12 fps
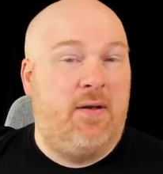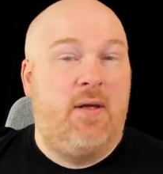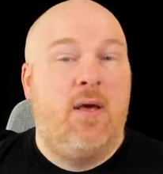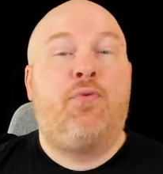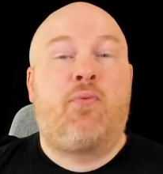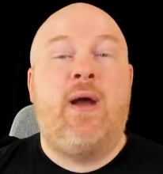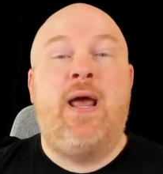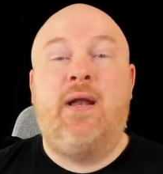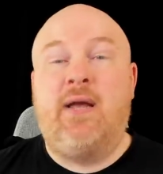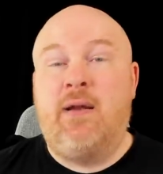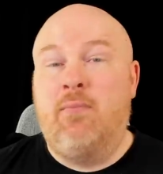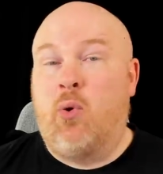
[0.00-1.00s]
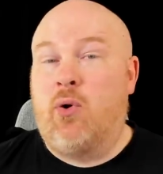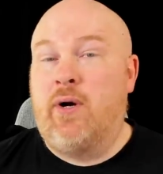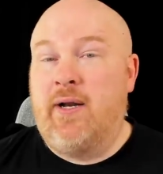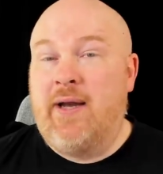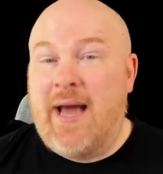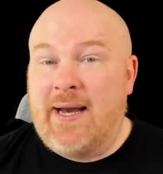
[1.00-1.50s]
Both Rand and
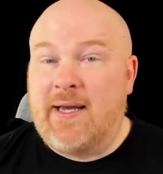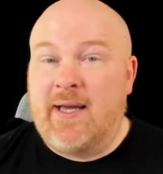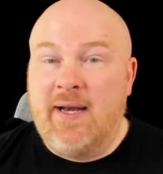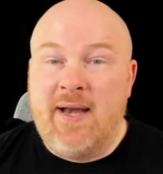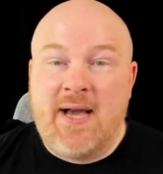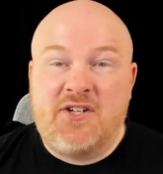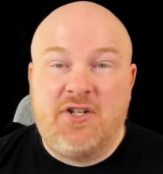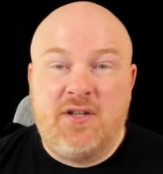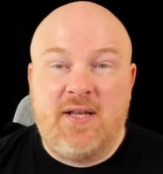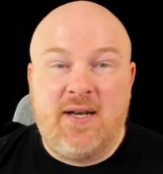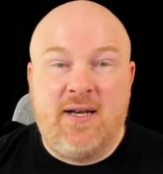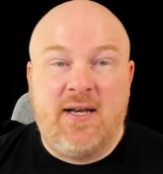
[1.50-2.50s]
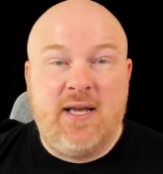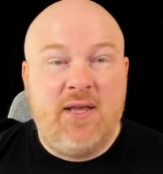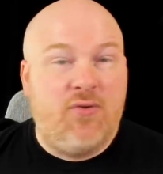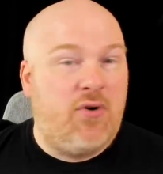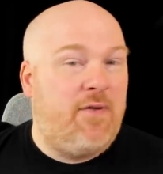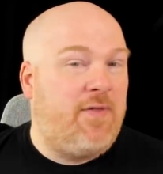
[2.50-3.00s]
Moridin had a connection that
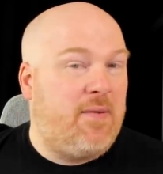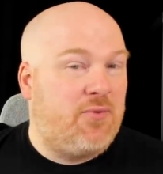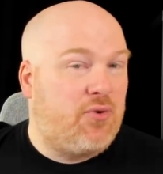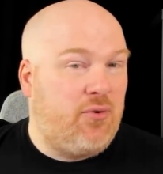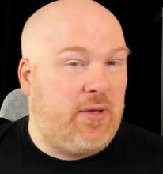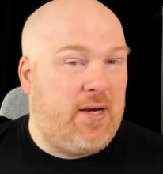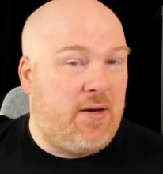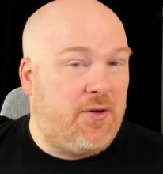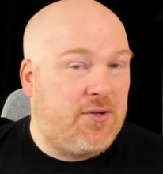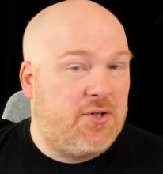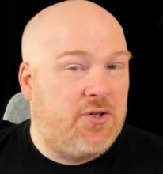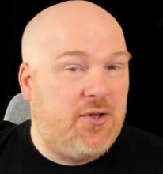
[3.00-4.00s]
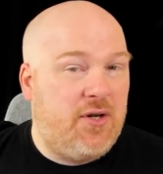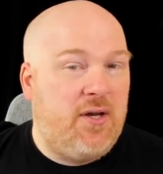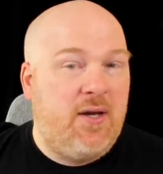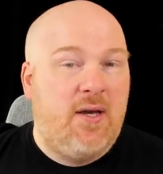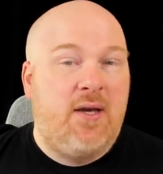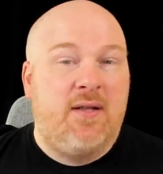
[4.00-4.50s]
neither of them truly
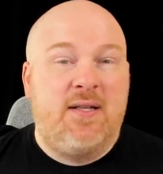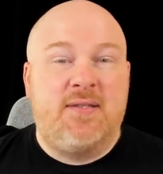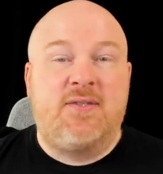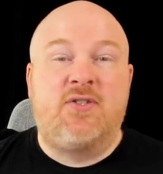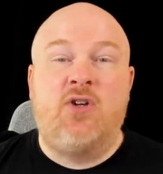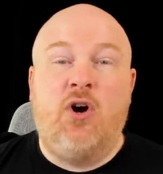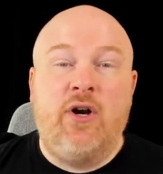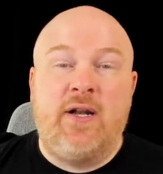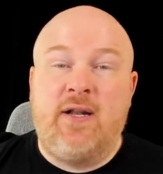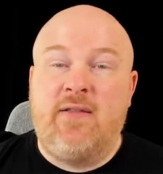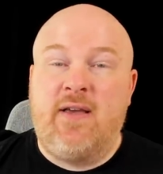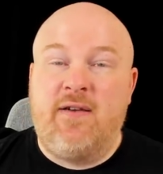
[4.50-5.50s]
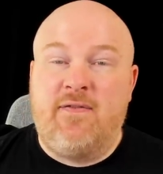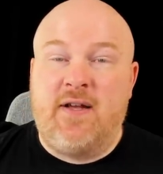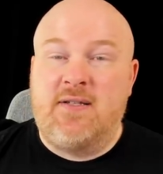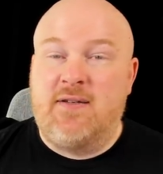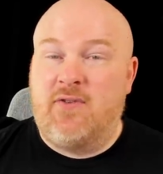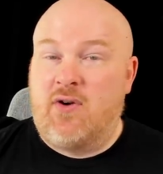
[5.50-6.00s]
understood that started in the
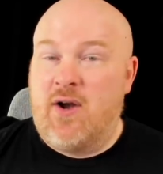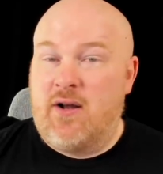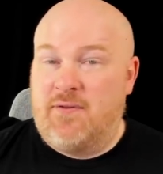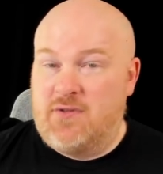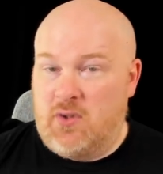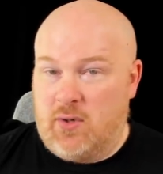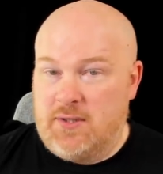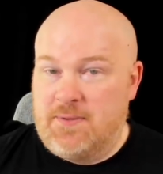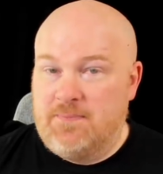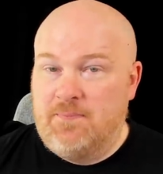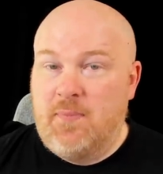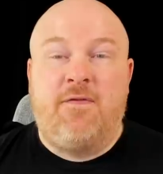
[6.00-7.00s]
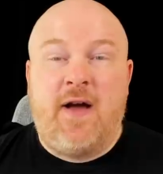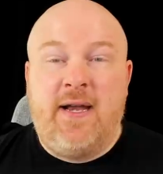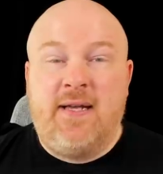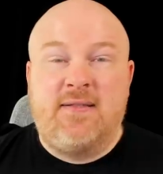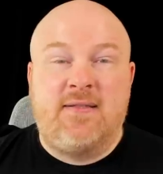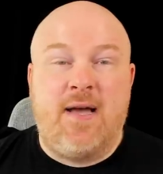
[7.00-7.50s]
events of A Crown of Swords. In
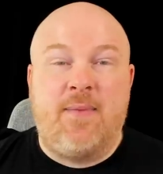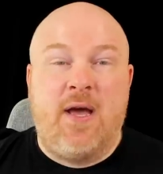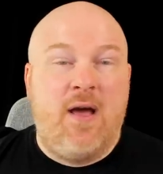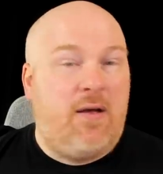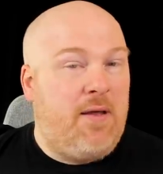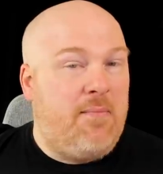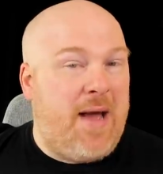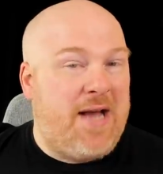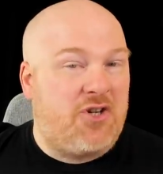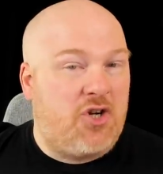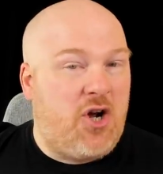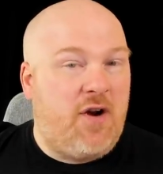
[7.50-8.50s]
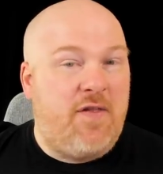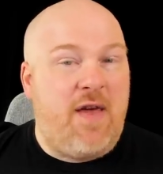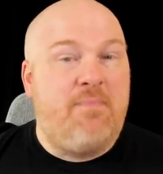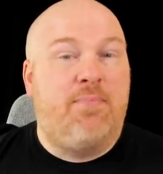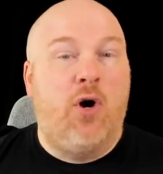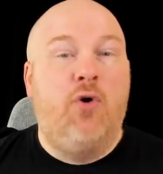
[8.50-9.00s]
fighting Samael and Mashadar,
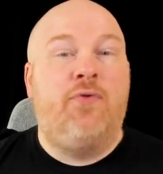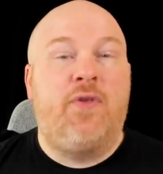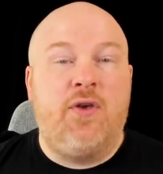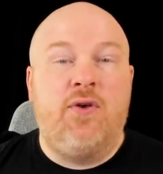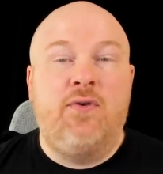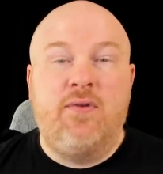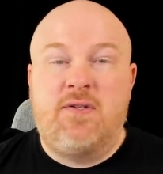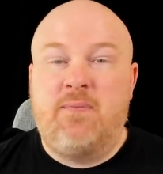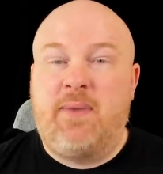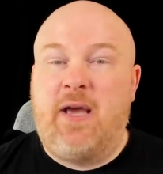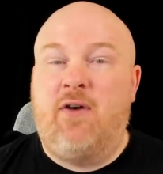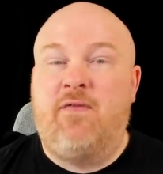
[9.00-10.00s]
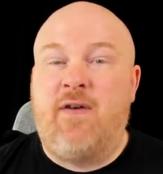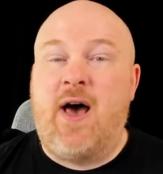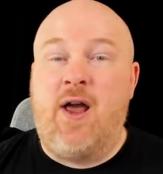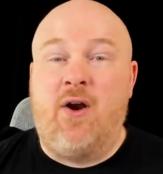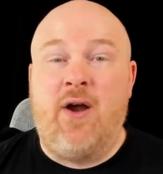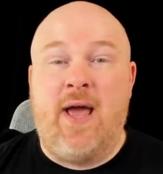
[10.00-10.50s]
they both used
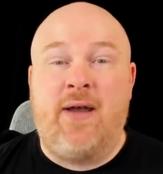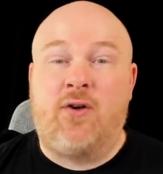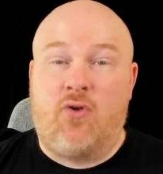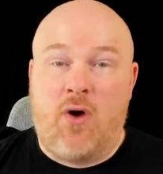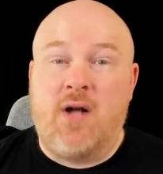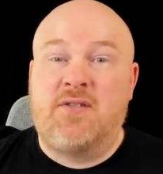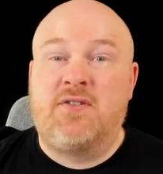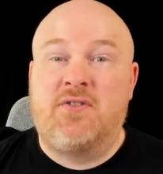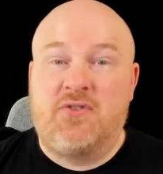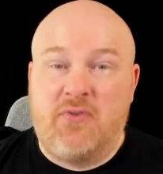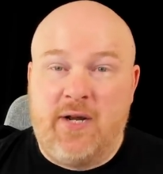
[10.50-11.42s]
Balefire and crossed